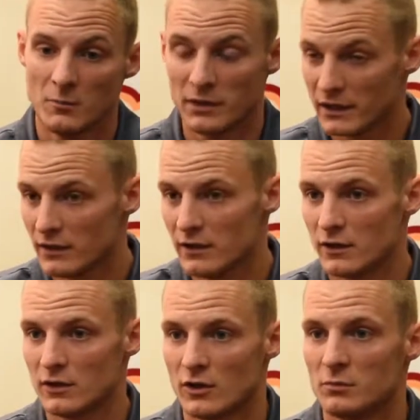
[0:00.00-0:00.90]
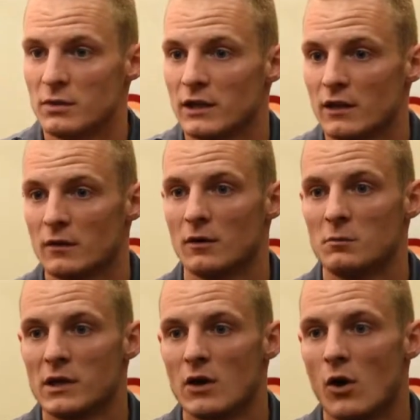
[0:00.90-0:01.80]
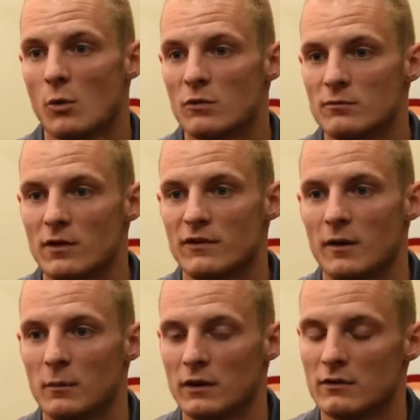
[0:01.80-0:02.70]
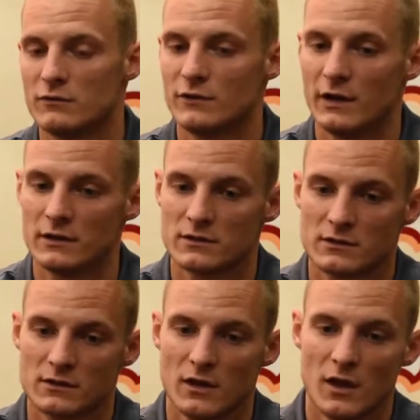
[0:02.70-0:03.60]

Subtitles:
being here, not being home with my family and friends.